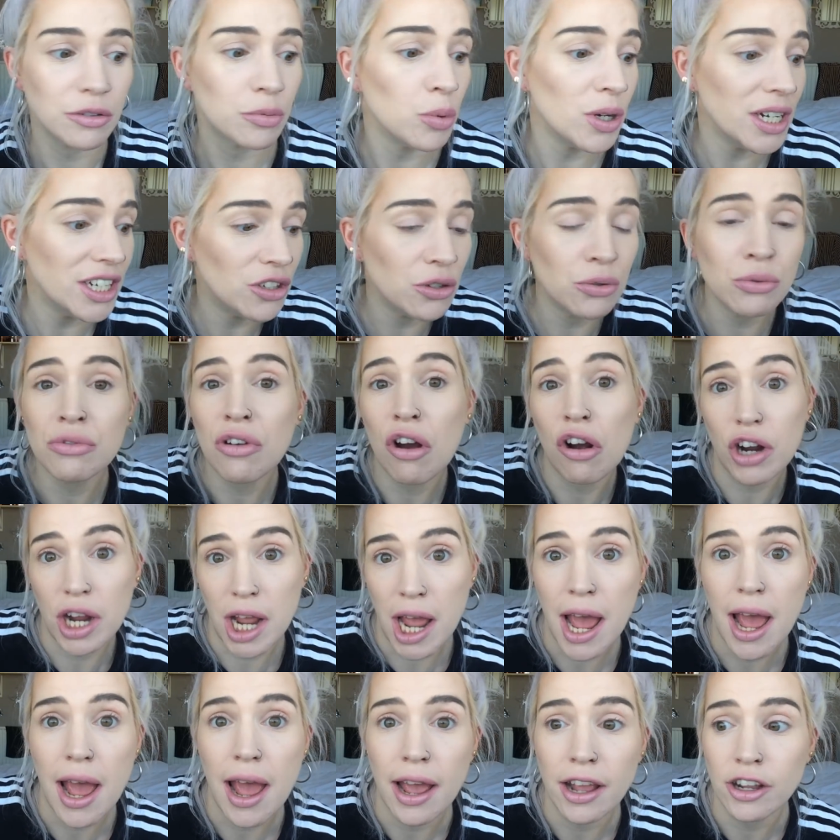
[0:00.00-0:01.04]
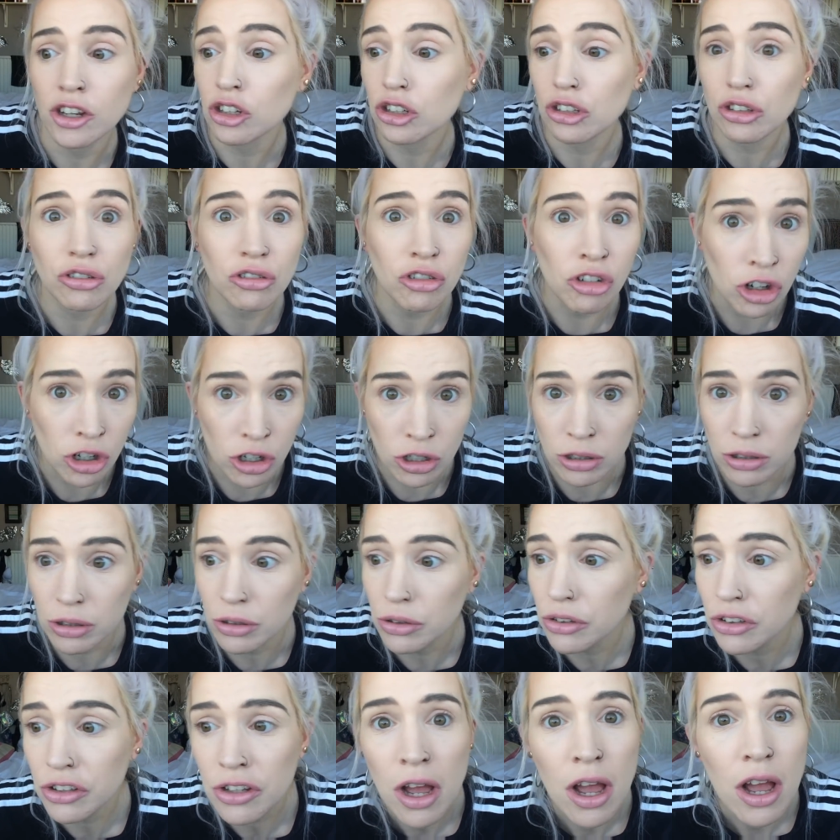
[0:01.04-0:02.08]
us. We do not care your
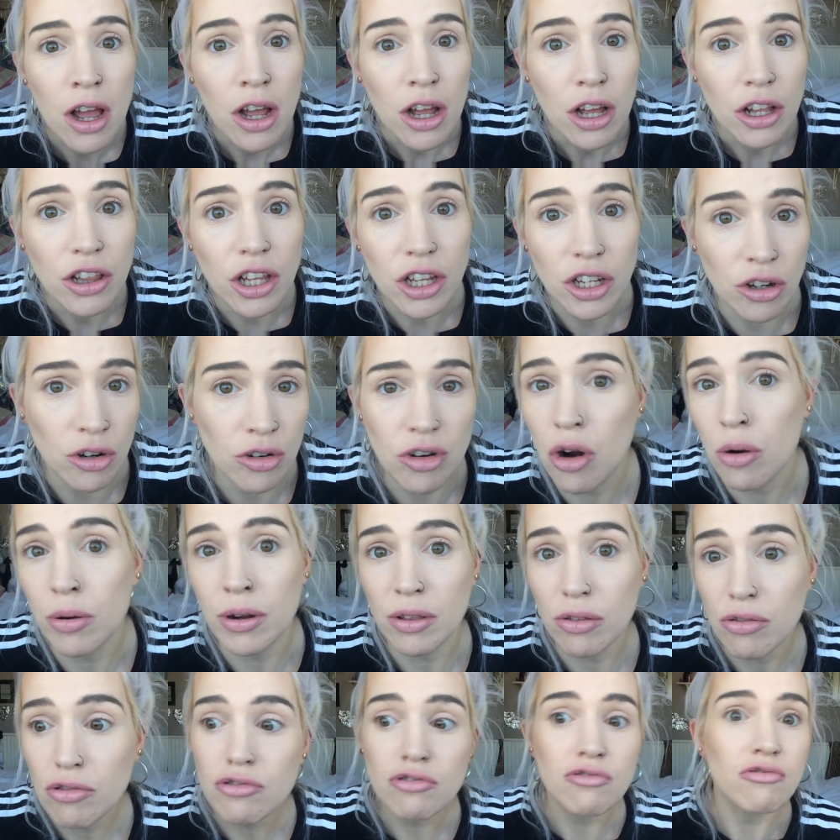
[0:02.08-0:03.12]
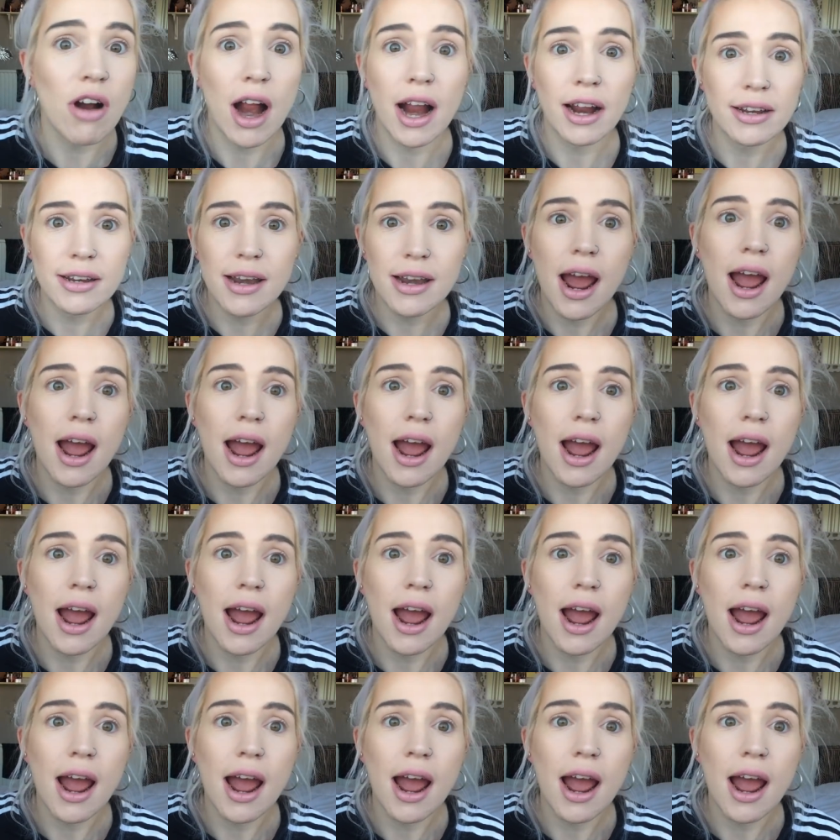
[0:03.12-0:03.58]
struggles that you're going through right